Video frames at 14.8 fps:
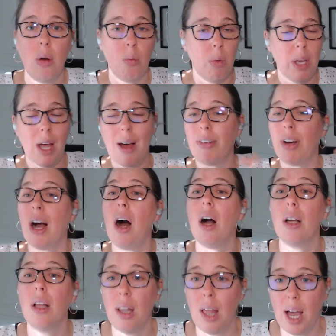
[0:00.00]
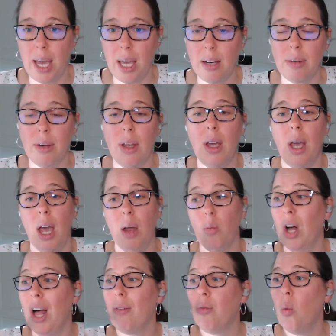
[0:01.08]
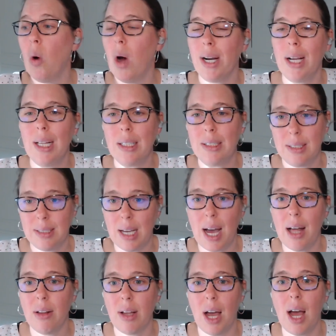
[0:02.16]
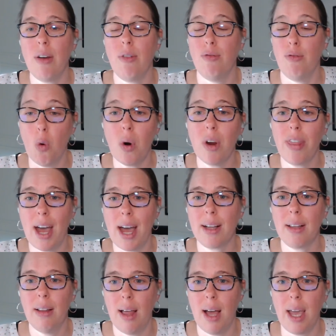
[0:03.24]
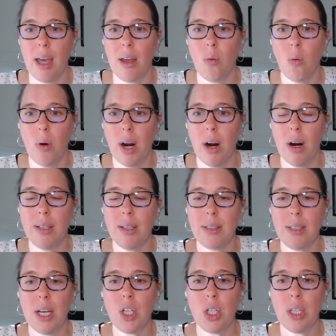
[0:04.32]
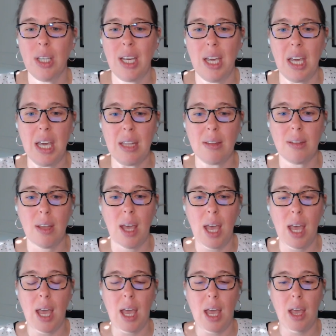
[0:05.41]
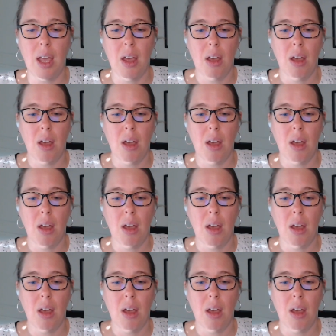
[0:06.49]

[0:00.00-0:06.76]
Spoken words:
a client and we'll have one style guide for that client where essentially it's a